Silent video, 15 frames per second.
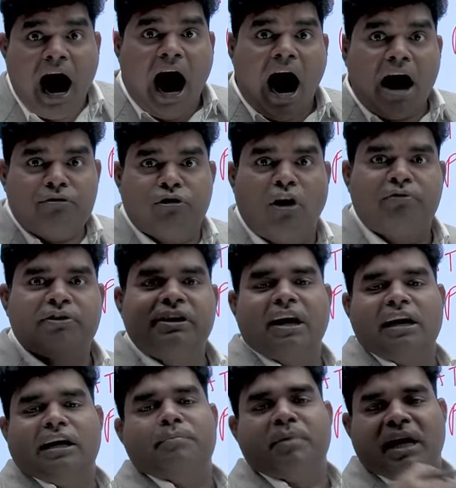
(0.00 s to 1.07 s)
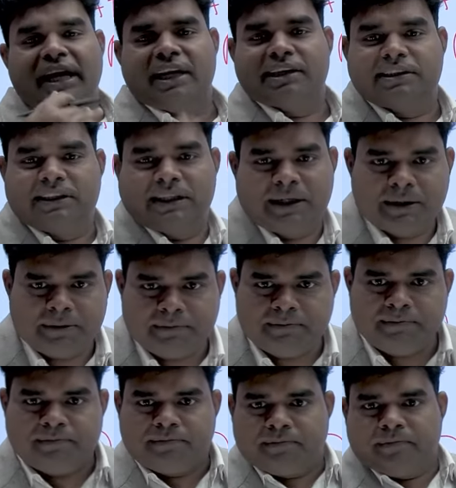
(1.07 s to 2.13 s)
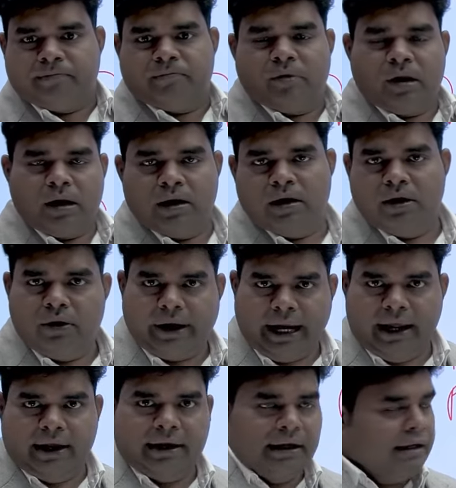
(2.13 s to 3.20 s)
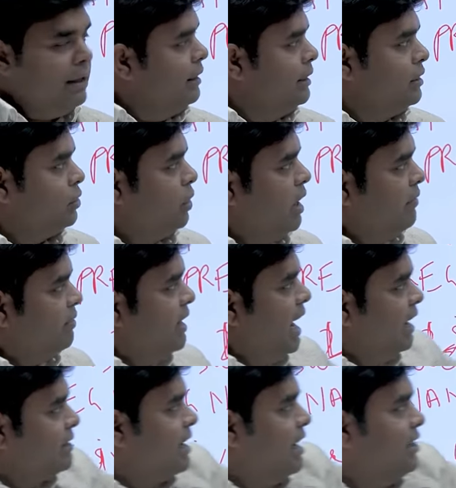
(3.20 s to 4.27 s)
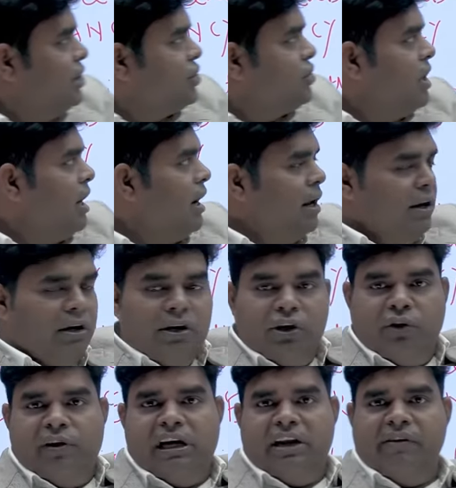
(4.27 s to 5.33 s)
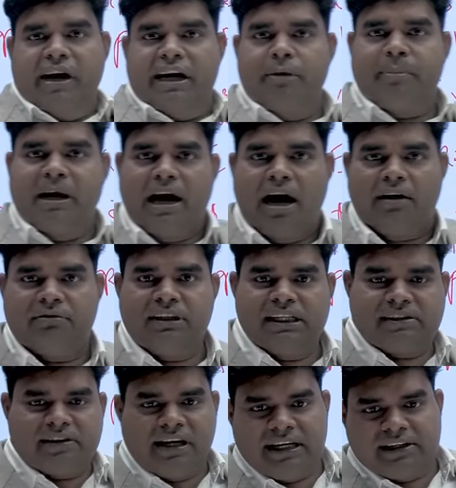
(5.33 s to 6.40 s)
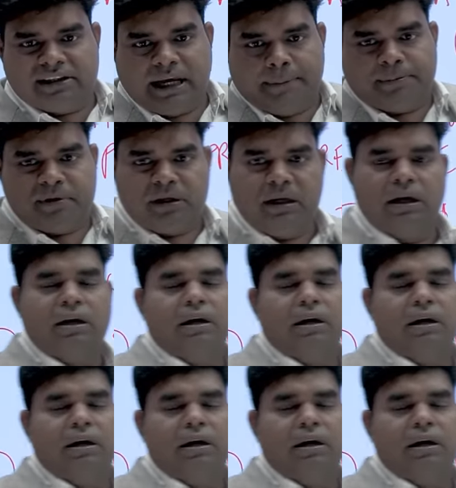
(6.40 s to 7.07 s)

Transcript: half of yearly pregnancy. Okay, so if they ask register, you will divide it by half. These 3 steps